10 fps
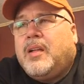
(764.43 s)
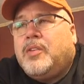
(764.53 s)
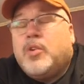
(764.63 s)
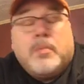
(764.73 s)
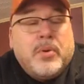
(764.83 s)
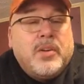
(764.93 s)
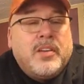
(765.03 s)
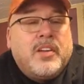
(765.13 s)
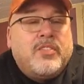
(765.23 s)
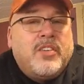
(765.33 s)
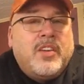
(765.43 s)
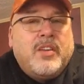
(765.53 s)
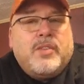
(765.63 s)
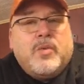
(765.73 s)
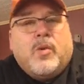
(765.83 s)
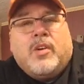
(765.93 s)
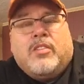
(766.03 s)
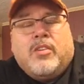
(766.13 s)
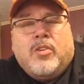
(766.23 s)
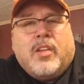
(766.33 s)
you can put nuts in it if you wanted
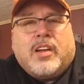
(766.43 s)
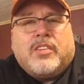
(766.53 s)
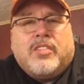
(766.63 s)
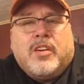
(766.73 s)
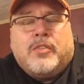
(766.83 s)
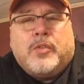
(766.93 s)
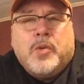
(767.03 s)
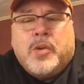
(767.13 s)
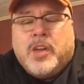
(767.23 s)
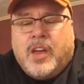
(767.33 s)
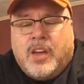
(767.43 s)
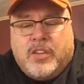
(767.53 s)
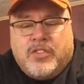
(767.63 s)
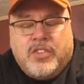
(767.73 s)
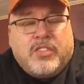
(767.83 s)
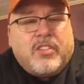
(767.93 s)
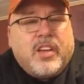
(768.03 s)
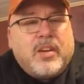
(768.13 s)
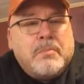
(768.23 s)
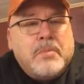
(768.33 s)
to. Like I said, a fruitcake is just
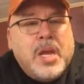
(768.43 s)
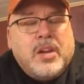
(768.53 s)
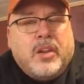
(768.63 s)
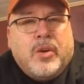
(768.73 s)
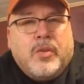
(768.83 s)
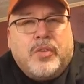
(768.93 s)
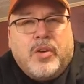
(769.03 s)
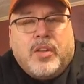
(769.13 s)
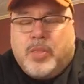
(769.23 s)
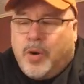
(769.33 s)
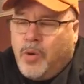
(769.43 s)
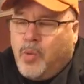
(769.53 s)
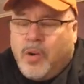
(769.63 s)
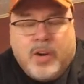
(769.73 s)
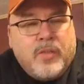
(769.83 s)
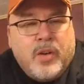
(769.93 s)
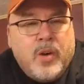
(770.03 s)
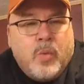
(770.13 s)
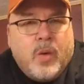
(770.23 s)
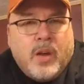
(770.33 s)
like a meatloaf. You can throw whatever
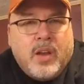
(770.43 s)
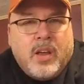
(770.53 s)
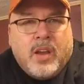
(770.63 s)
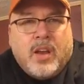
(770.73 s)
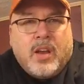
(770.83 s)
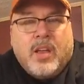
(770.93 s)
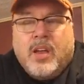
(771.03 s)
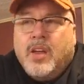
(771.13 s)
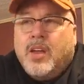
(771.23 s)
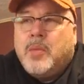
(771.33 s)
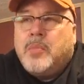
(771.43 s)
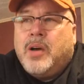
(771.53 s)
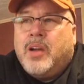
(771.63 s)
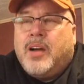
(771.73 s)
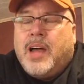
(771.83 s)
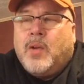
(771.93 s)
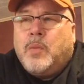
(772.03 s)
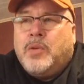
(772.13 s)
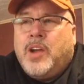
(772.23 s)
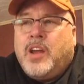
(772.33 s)
you want in it, but I don't
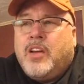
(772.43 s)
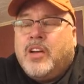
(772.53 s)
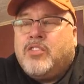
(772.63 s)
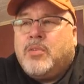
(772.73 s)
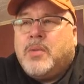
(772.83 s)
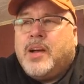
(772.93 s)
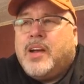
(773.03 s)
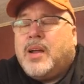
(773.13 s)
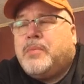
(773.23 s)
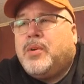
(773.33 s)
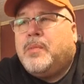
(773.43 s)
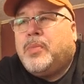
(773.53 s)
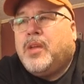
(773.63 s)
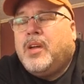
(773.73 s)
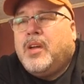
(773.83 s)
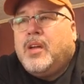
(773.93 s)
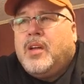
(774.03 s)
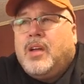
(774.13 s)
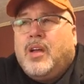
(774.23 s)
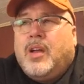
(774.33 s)
put any nuts in mine. I put
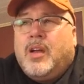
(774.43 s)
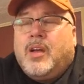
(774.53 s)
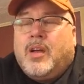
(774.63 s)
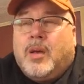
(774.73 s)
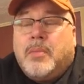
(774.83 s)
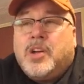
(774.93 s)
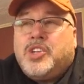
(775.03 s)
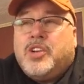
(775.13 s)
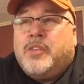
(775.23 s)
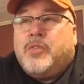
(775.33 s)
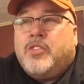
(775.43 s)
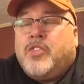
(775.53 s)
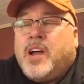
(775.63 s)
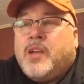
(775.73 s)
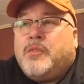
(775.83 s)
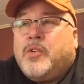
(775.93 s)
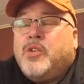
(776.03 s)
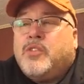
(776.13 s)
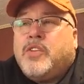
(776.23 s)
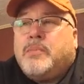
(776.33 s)
a bunch dried
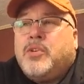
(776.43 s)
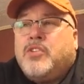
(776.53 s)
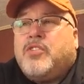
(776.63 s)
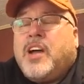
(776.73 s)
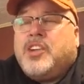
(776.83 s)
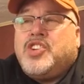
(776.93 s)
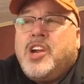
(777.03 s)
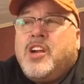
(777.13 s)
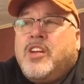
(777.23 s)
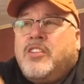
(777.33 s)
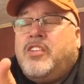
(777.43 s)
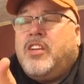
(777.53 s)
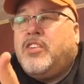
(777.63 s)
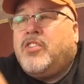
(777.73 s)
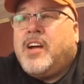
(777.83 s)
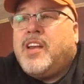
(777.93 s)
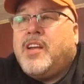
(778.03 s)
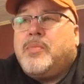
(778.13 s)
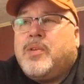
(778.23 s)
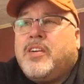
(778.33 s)
fruits, put dried cherries, dried
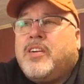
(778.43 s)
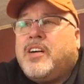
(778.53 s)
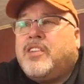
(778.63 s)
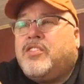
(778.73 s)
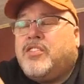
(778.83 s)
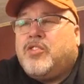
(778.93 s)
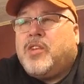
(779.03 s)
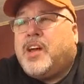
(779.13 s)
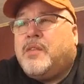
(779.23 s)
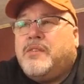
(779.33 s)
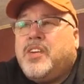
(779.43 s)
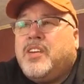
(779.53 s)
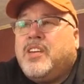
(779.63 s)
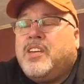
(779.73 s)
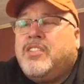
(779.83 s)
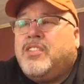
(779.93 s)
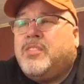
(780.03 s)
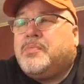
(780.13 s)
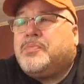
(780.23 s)
apricots, dried figs,